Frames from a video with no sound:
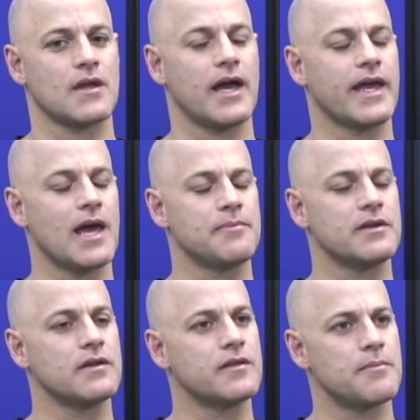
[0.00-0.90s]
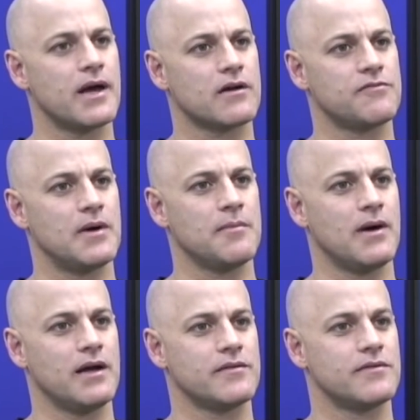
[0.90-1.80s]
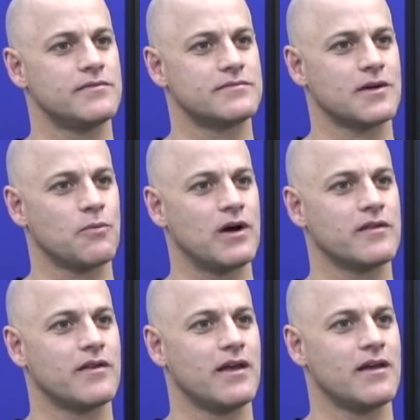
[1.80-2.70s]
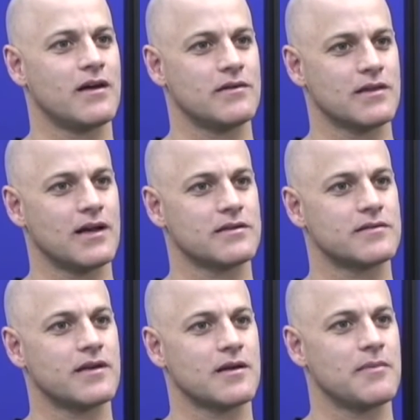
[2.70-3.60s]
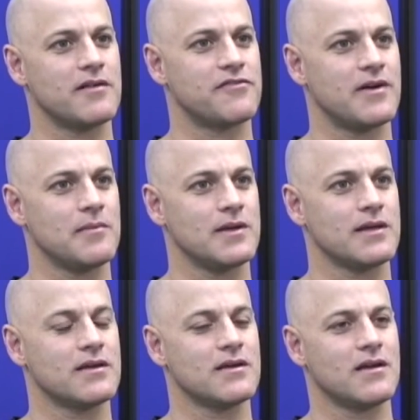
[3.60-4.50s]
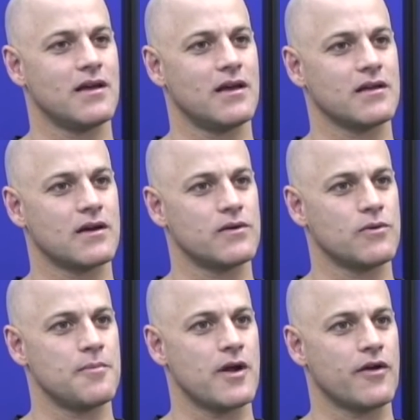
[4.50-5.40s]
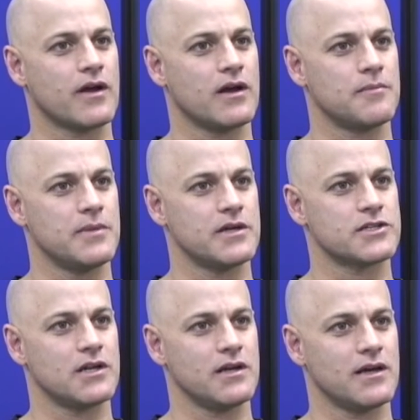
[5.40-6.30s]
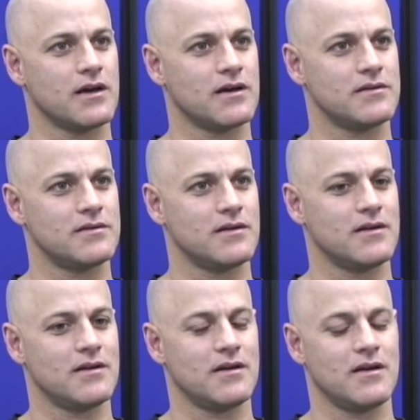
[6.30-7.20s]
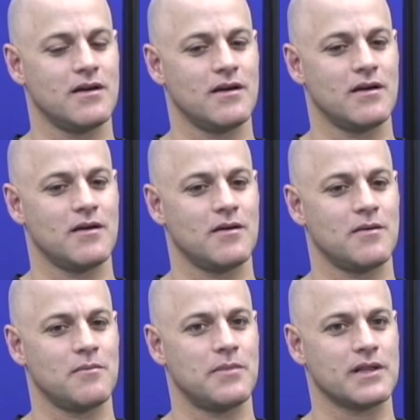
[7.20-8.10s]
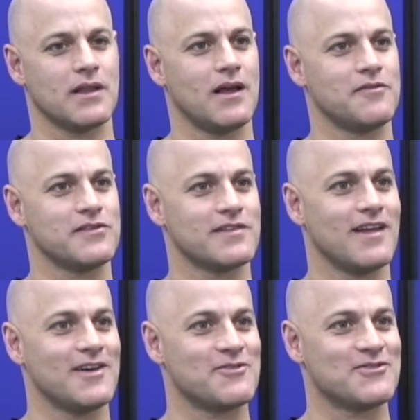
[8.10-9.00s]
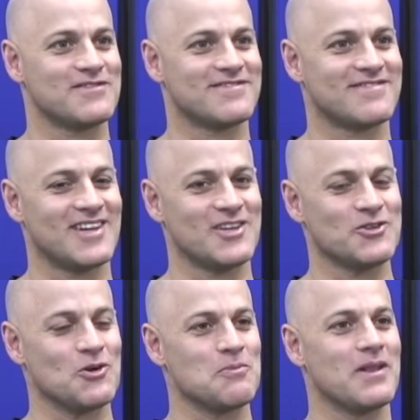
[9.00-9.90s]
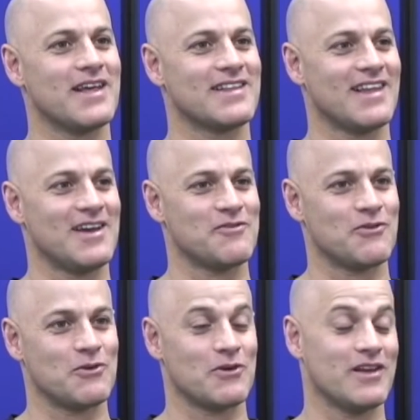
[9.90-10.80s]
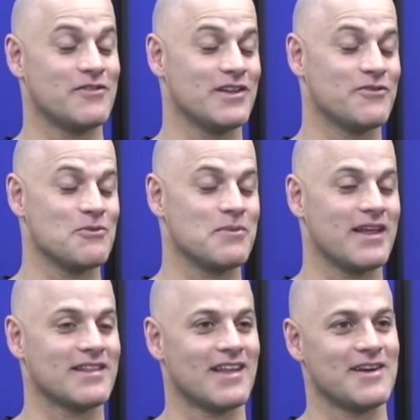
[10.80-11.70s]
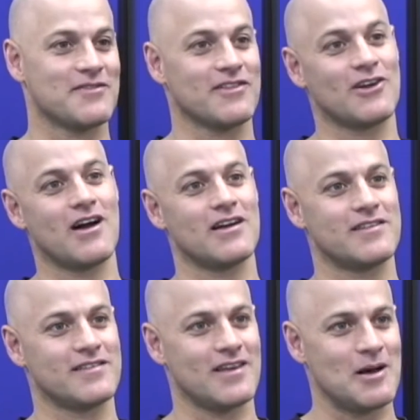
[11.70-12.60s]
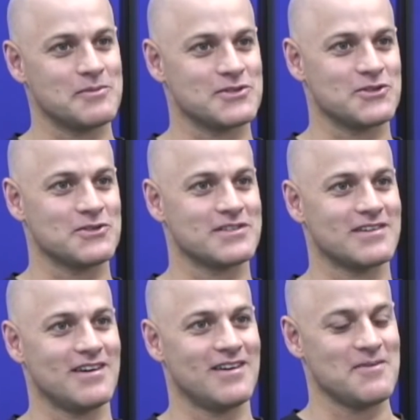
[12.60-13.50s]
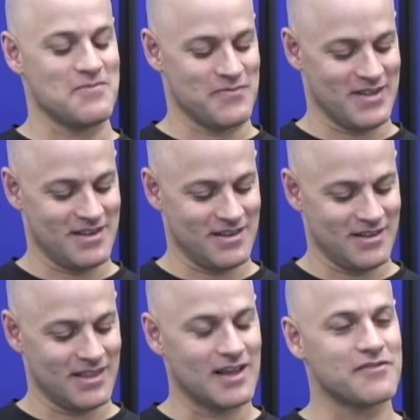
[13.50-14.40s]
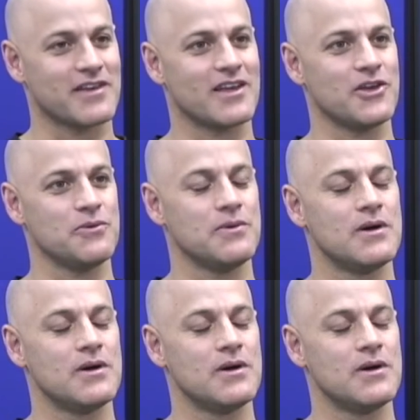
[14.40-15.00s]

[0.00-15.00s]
I kept it in the back of my mind that one day I would like to take my family and go to America and be a shaliach. But life is life, and you don't plan life, or even if you plan life, God's upstairs laughing at you.